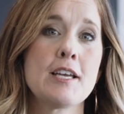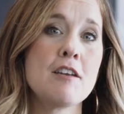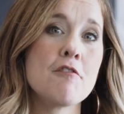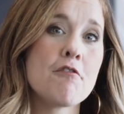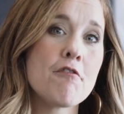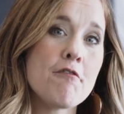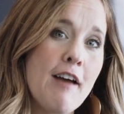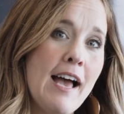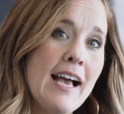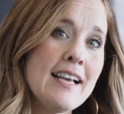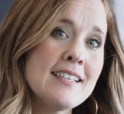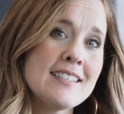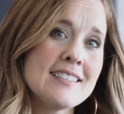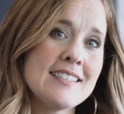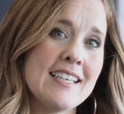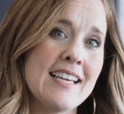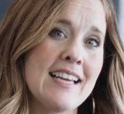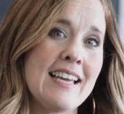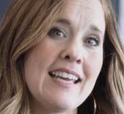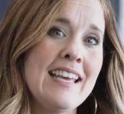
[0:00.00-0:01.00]
in
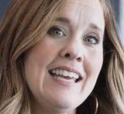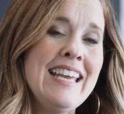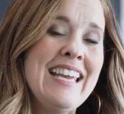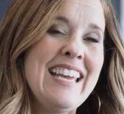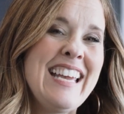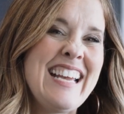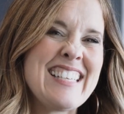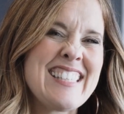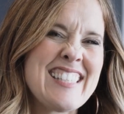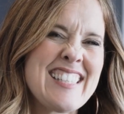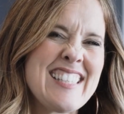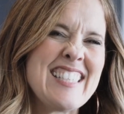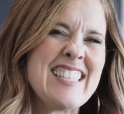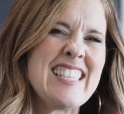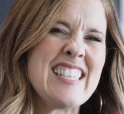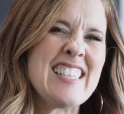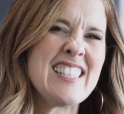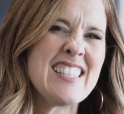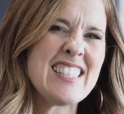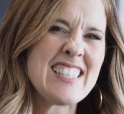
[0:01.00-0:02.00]
fasting, it's the
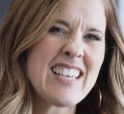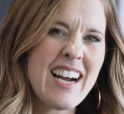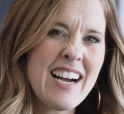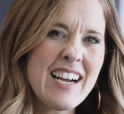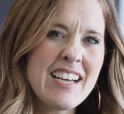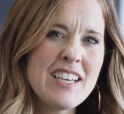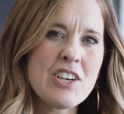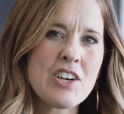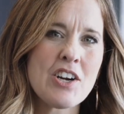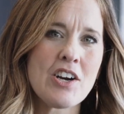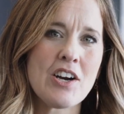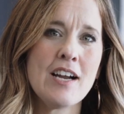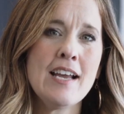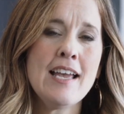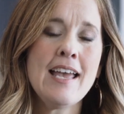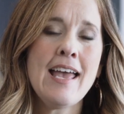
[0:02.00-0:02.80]
desire.